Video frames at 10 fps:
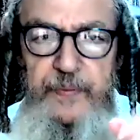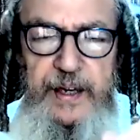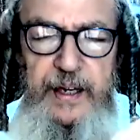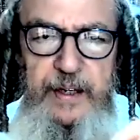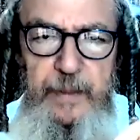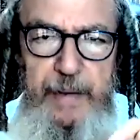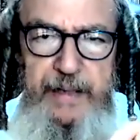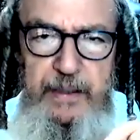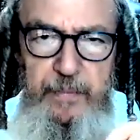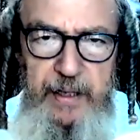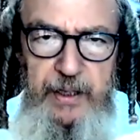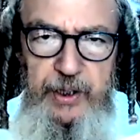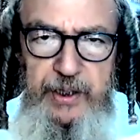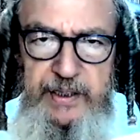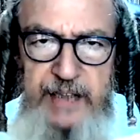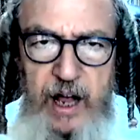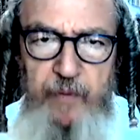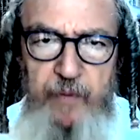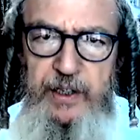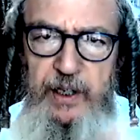in the Beis HaMikdash itself, the